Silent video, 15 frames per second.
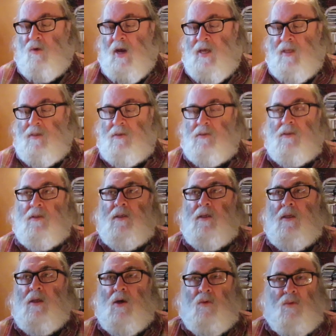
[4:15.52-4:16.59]
writings,
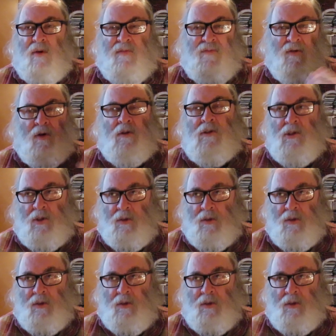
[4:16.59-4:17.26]
refers